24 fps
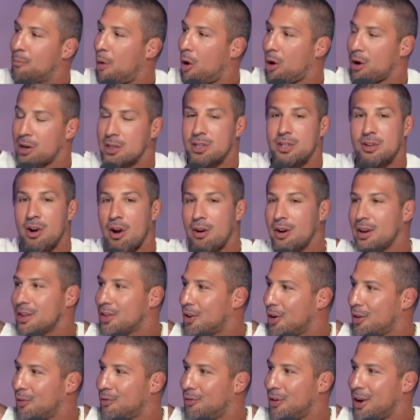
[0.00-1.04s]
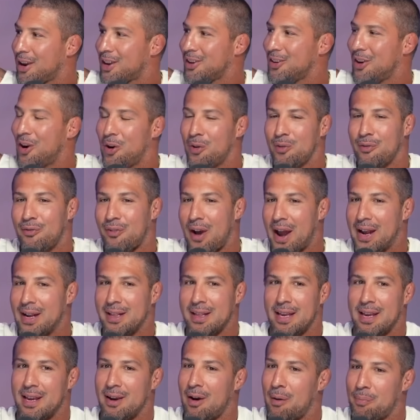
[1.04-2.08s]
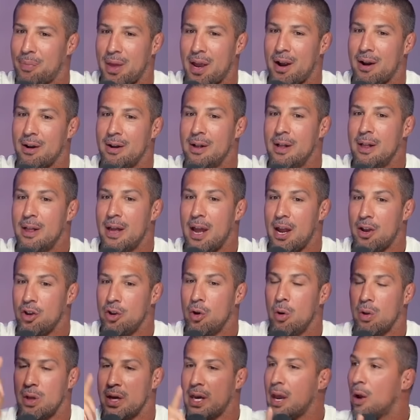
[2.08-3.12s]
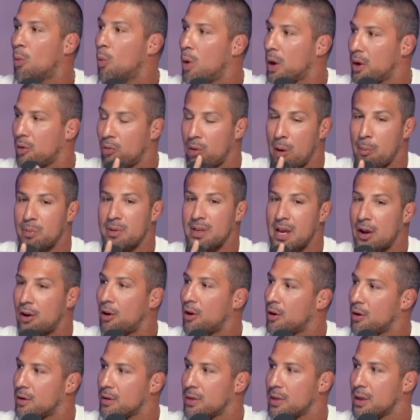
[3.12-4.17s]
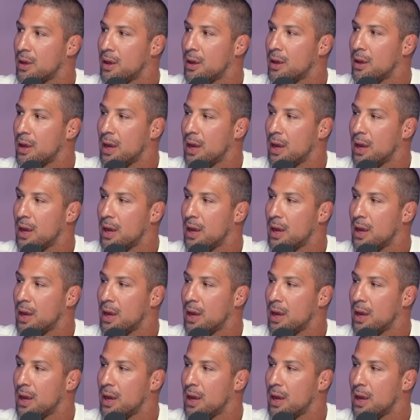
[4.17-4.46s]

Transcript: and Mars started their fucking own fight league up there, and you only get one to represent Earth.